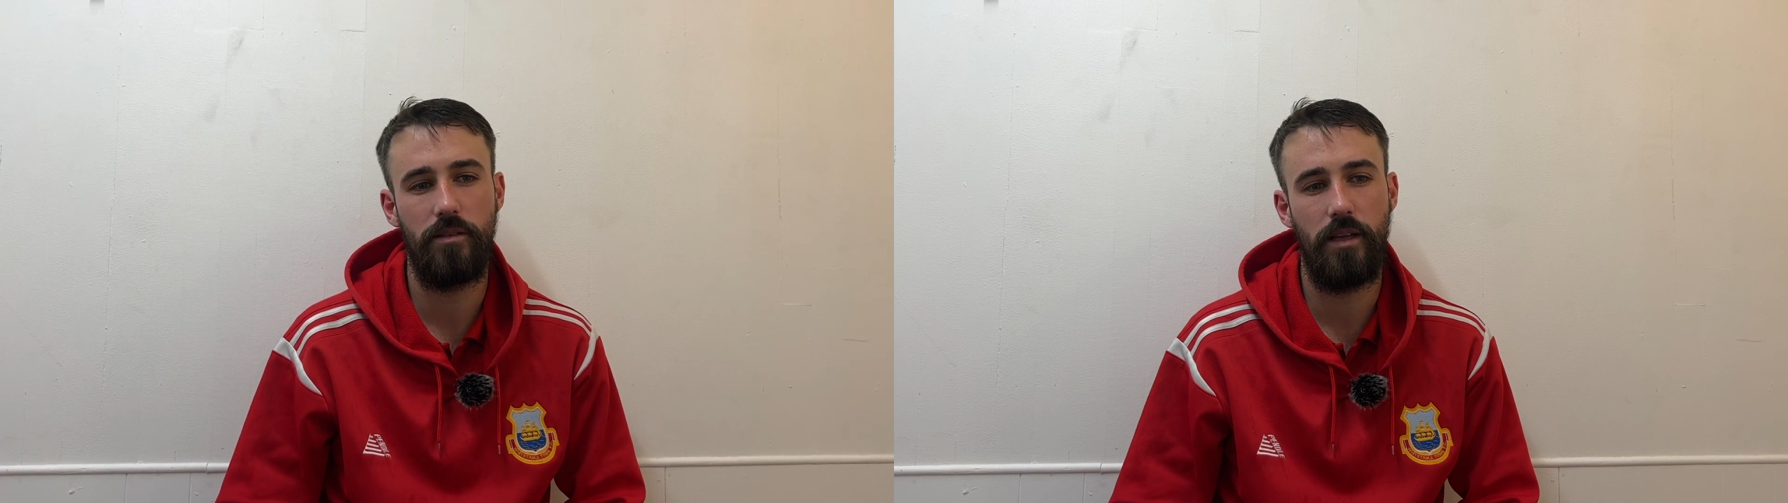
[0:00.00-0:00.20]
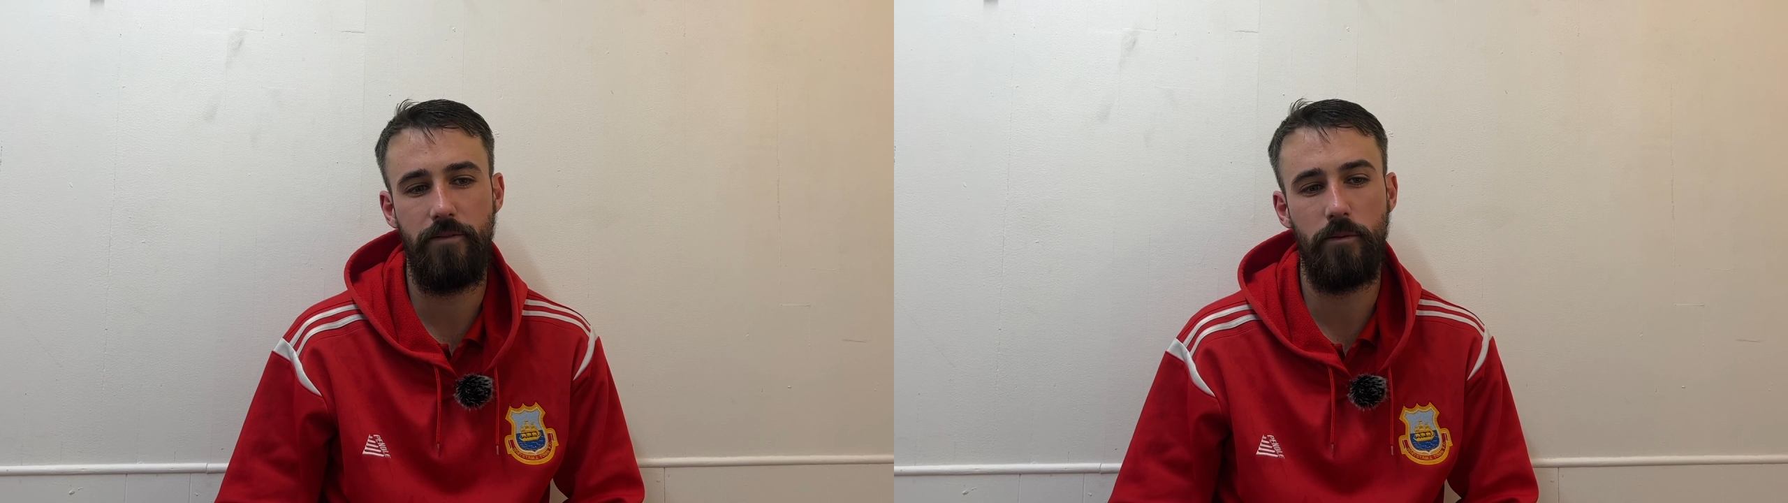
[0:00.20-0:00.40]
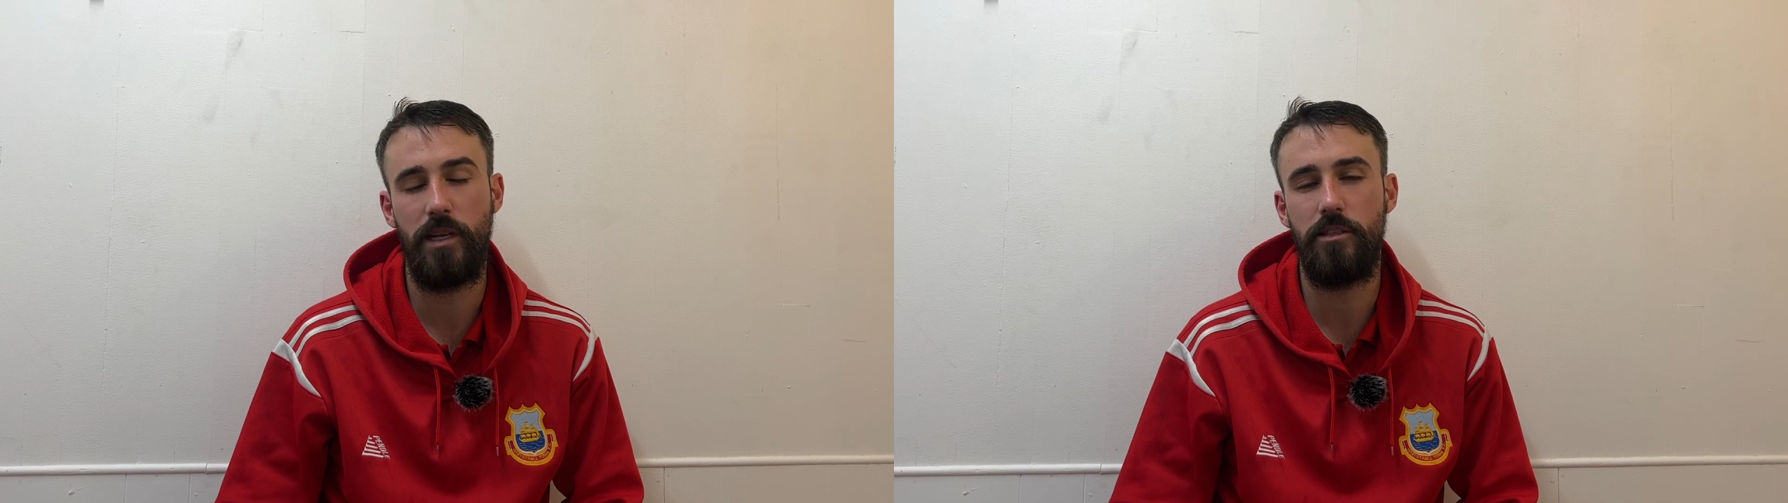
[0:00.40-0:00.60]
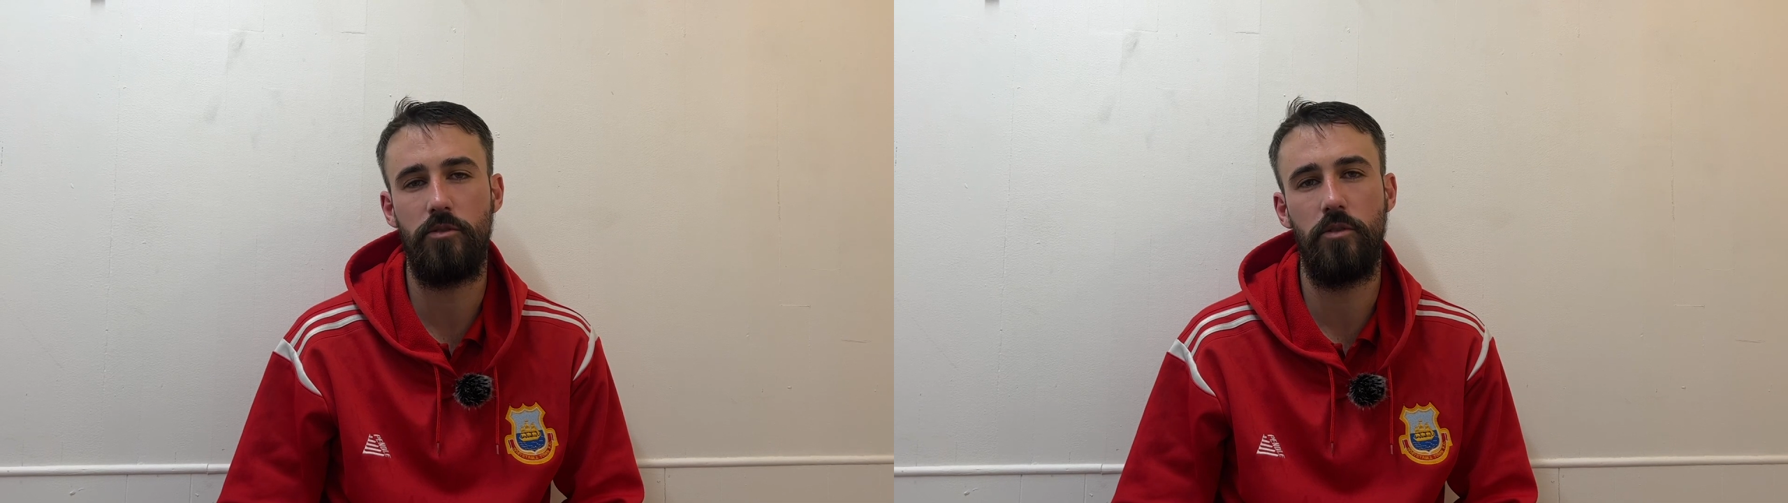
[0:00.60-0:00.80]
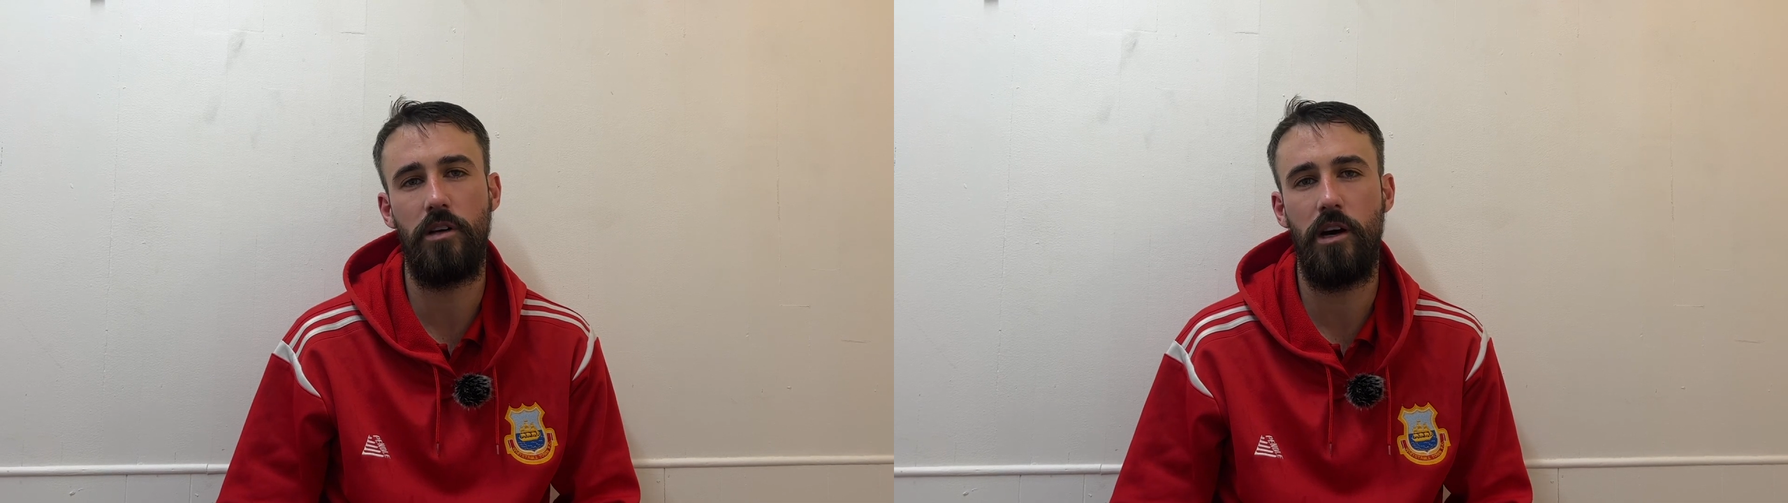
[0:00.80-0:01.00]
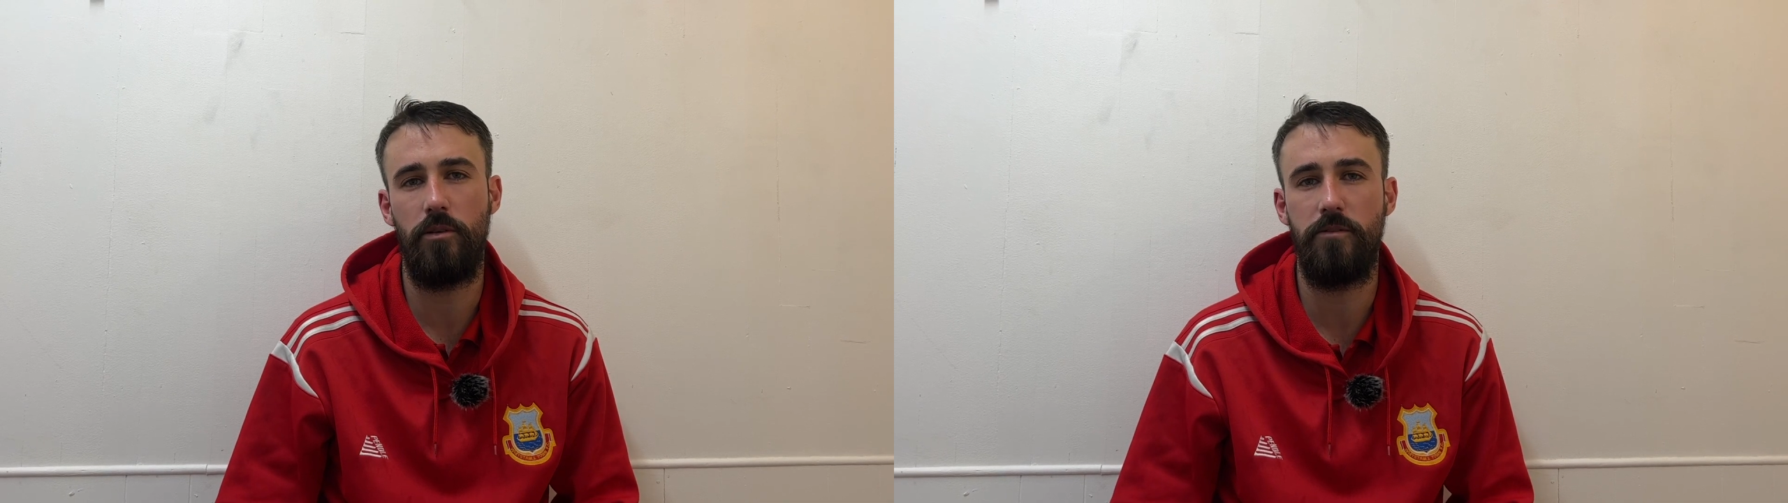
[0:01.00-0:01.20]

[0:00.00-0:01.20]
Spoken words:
even when they scored the goal,